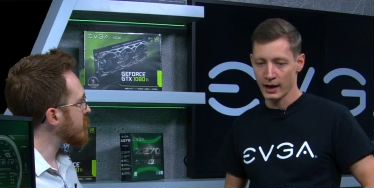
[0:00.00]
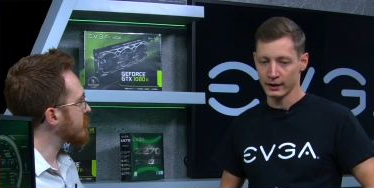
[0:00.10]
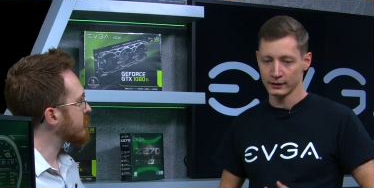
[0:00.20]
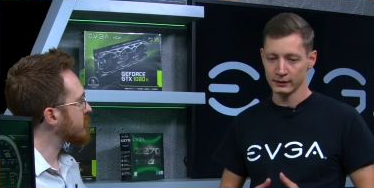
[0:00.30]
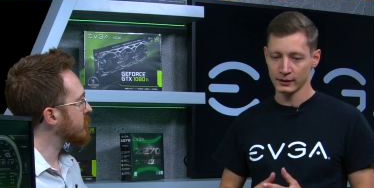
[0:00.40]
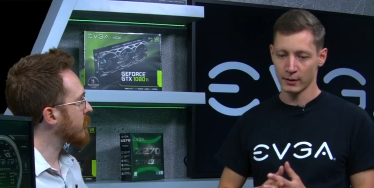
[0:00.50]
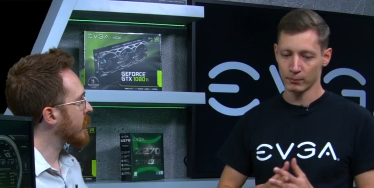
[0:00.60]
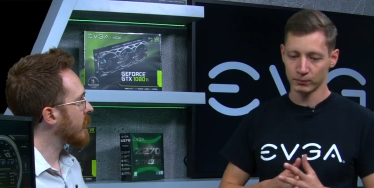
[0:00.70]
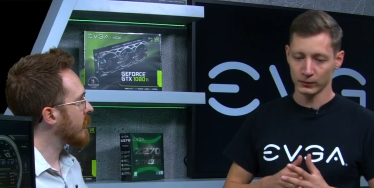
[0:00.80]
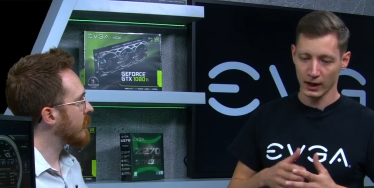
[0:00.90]
Speaker 1: And
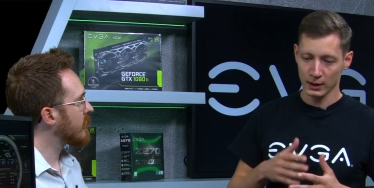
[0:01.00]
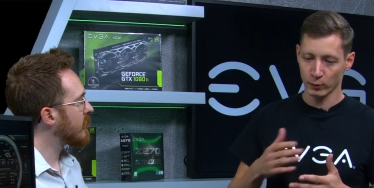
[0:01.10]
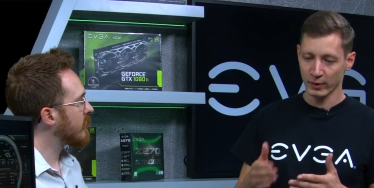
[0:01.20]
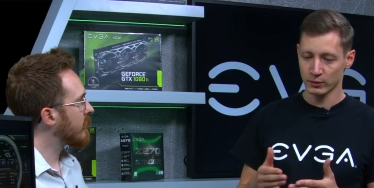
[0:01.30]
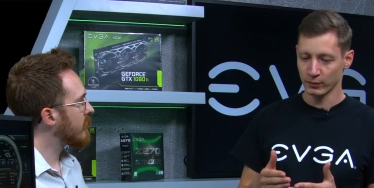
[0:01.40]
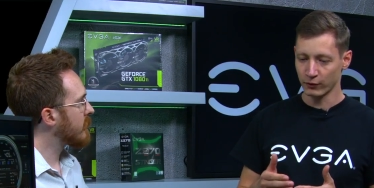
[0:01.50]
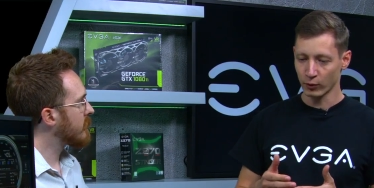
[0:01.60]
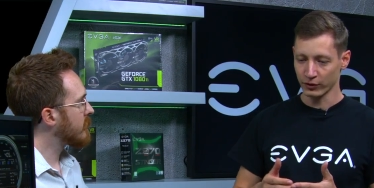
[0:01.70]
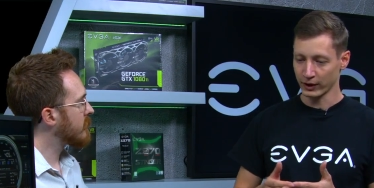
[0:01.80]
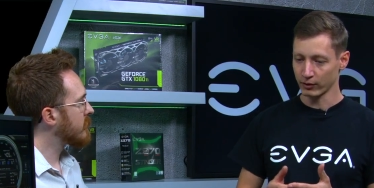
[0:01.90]
um, as we mentioned
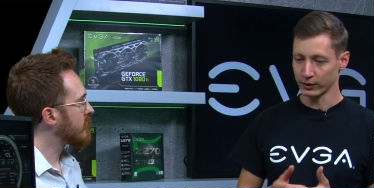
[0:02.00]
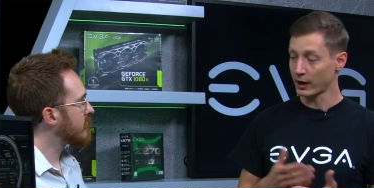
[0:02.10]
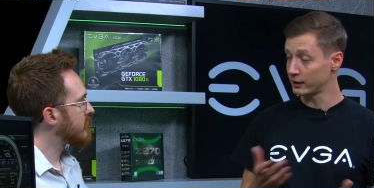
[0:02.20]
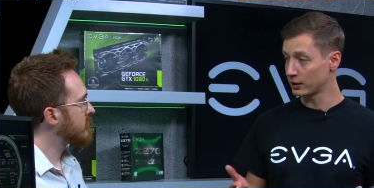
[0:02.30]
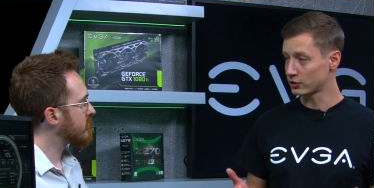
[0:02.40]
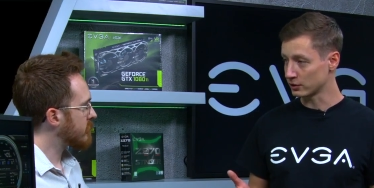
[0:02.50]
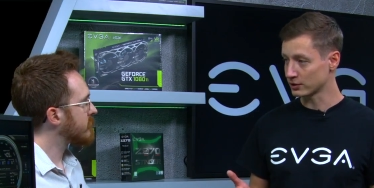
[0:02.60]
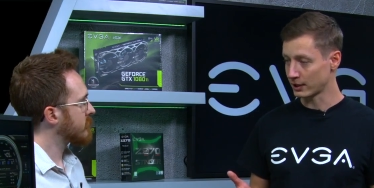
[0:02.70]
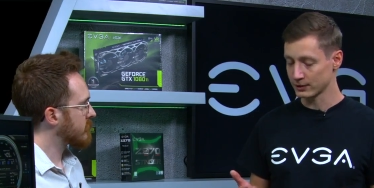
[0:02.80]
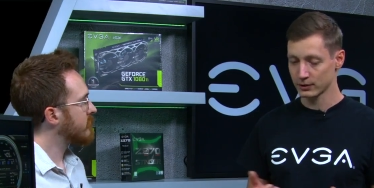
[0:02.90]
before, there are nine additional
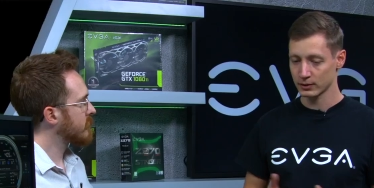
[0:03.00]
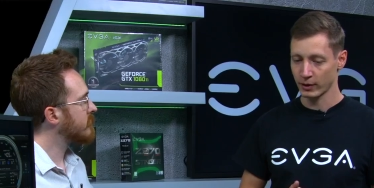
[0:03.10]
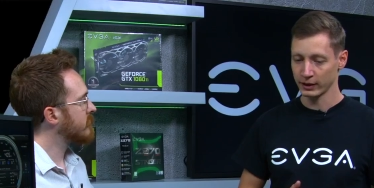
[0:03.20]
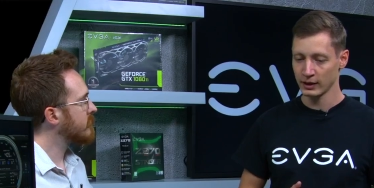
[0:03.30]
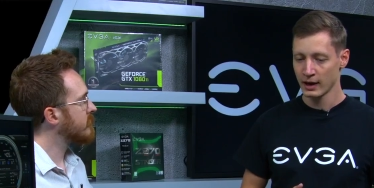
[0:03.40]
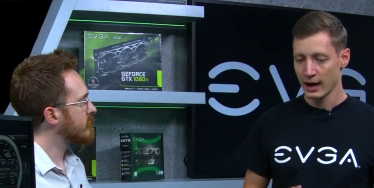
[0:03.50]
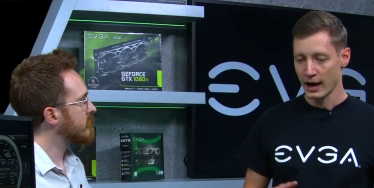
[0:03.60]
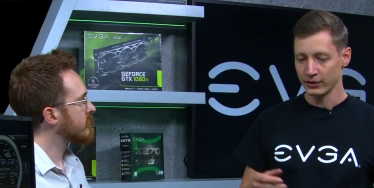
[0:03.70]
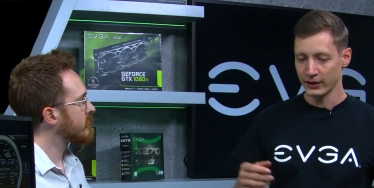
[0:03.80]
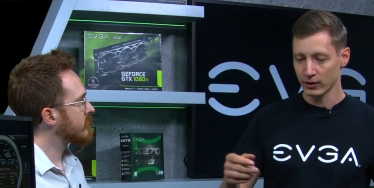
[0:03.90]
sensors, right?
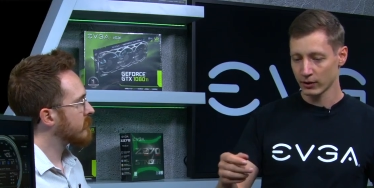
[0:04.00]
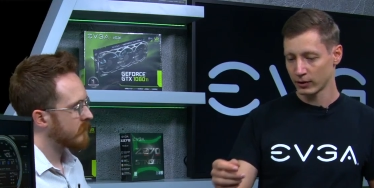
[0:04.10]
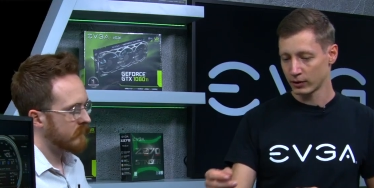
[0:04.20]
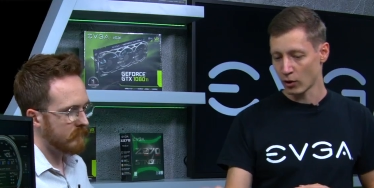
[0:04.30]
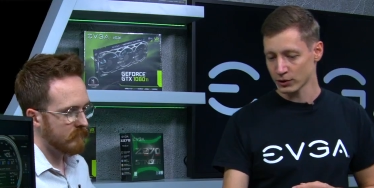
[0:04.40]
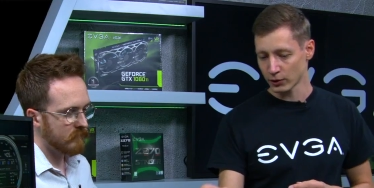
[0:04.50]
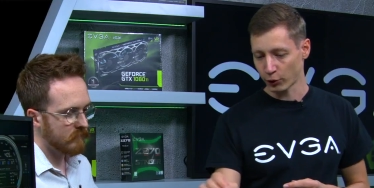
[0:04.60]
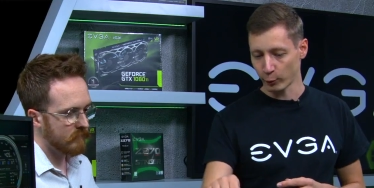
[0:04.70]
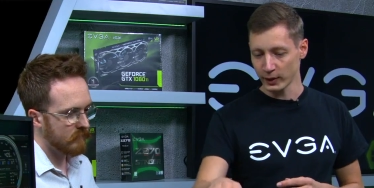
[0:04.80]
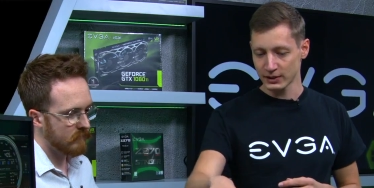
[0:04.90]
And there are also
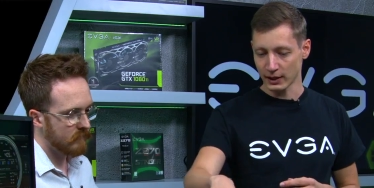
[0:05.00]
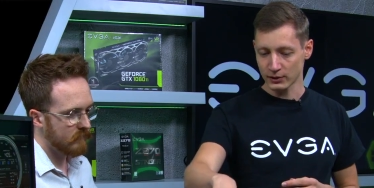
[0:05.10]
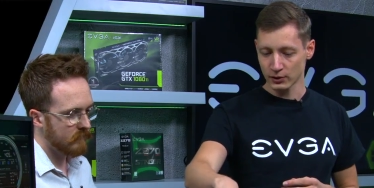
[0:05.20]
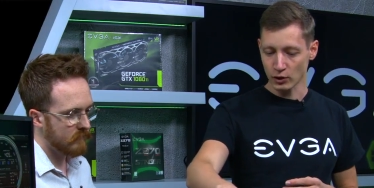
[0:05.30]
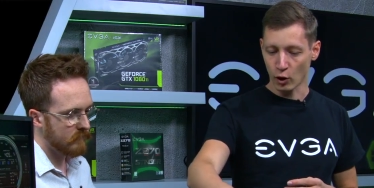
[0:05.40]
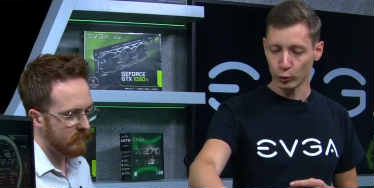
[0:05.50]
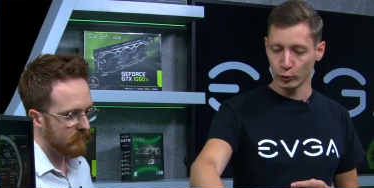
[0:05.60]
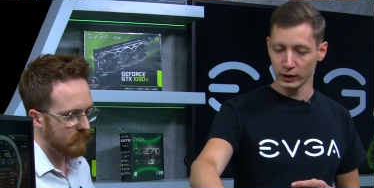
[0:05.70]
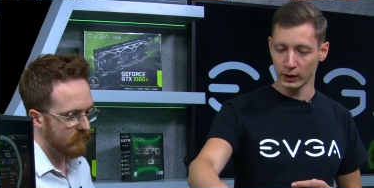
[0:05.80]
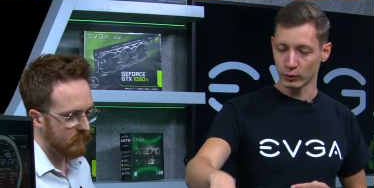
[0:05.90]
three sensors
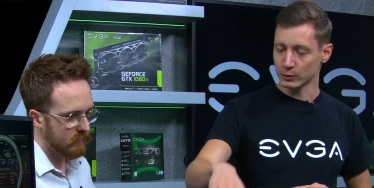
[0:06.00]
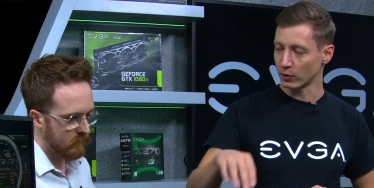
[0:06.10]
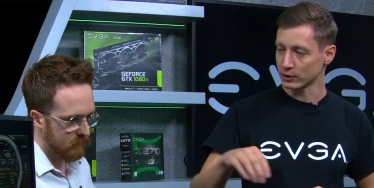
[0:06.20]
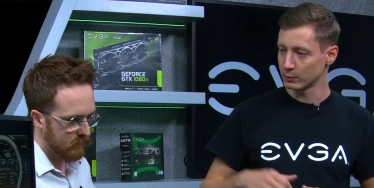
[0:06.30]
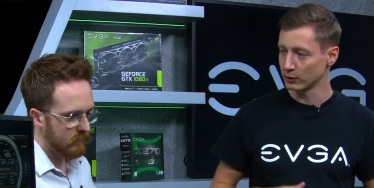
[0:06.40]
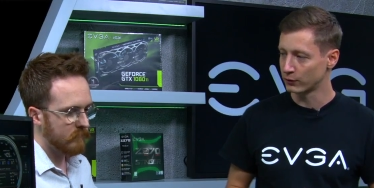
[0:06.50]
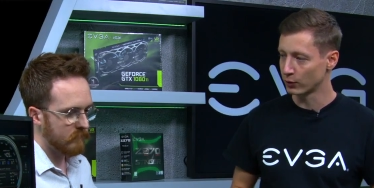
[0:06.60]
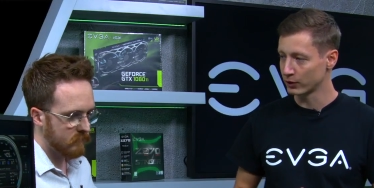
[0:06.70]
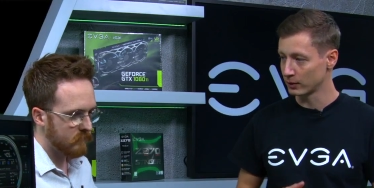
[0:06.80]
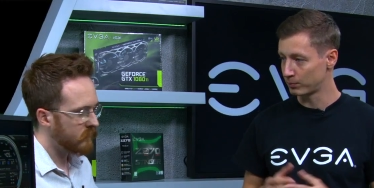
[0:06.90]
only responsible
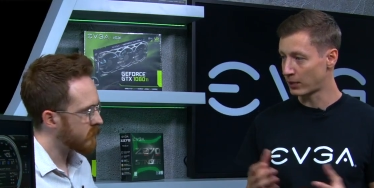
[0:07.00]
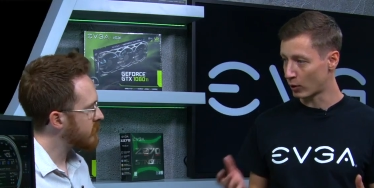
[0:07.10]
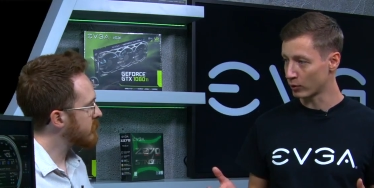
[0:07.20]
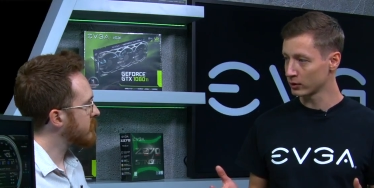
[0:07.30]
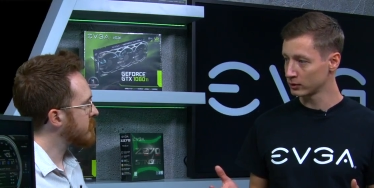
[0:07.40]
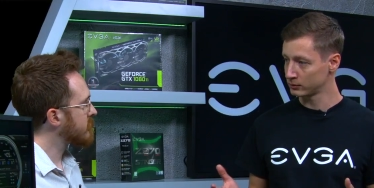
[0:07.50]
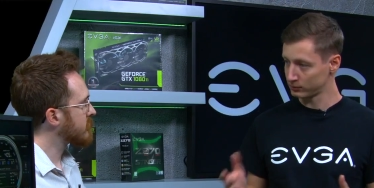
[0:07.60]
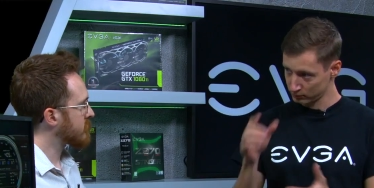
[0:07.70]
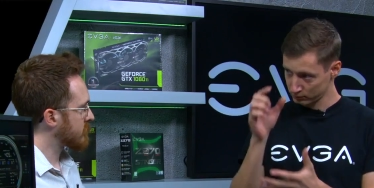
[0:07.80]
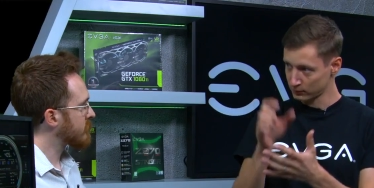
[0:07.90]
for the power
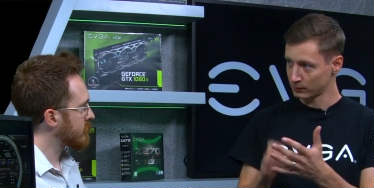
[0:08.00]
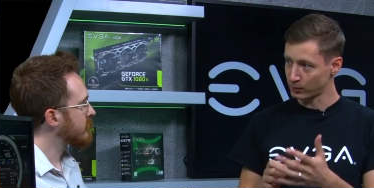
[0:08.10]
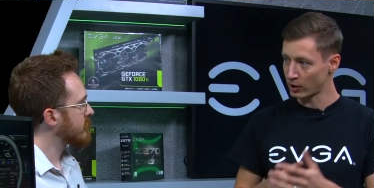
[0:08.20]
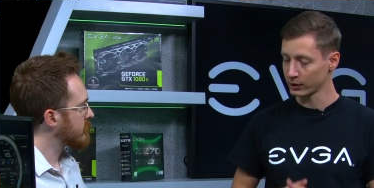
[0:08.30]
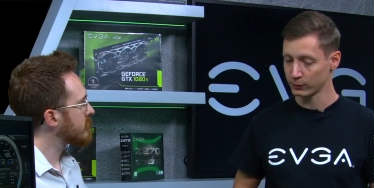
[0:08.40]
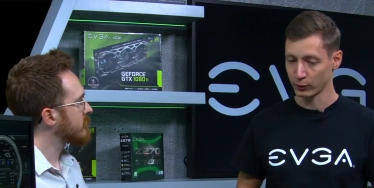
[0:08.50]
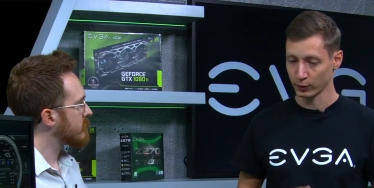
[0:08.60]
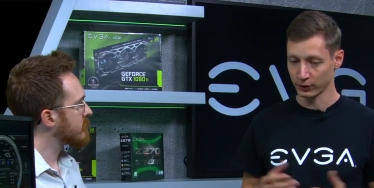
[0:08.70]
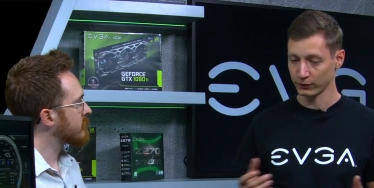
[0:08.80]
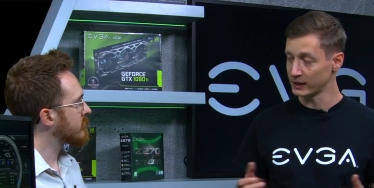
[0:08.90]
part
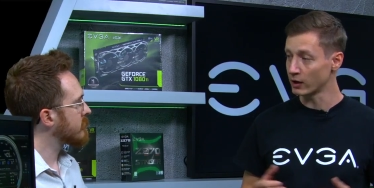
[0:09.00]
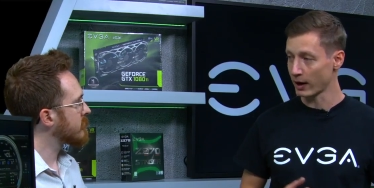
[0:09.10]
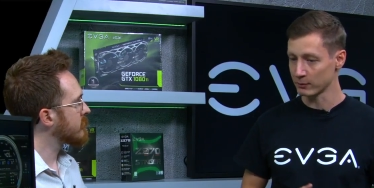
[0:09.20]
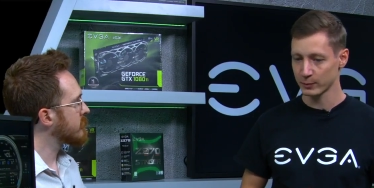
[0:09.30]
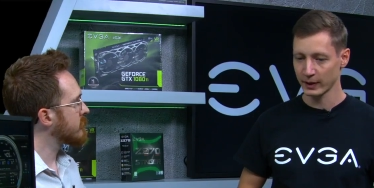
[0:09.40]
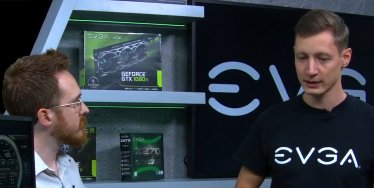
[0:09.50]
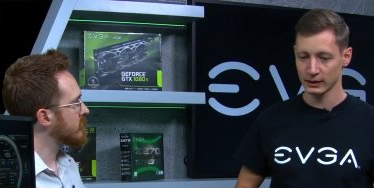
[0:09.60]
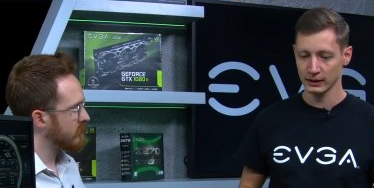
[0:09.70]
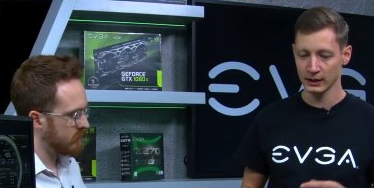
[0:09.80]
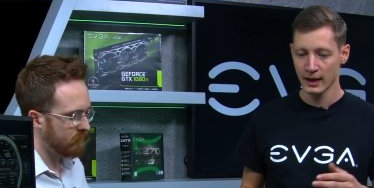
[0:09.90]
for the VRMs
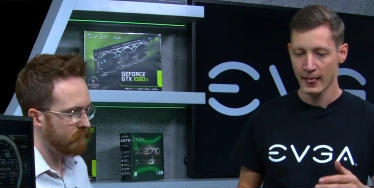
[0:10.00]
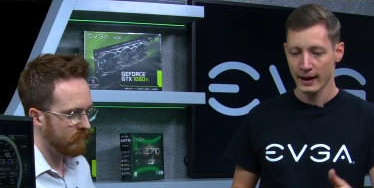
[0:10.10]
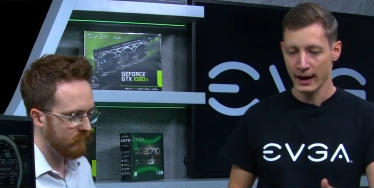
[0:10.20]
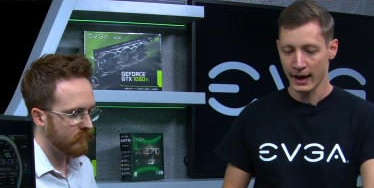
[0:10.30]
basically. Mm -hmm.